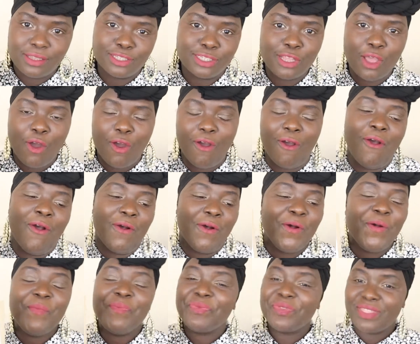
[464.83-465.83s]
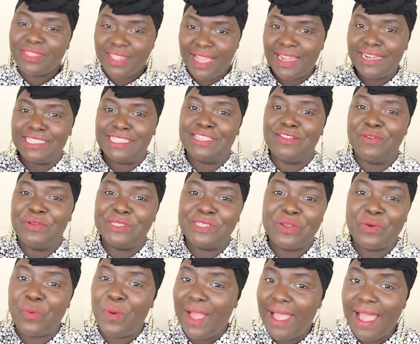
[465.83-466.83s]
So that is the
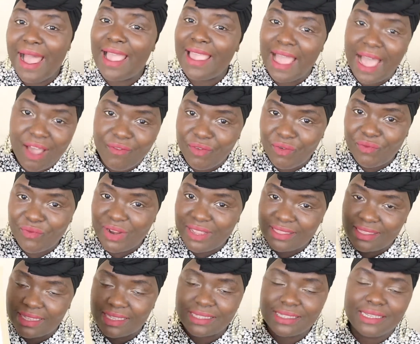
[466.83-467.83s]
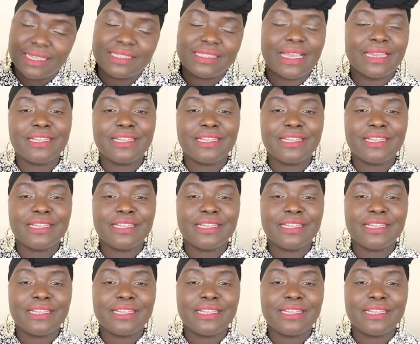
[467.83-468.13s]
reason why I haven't read this yet.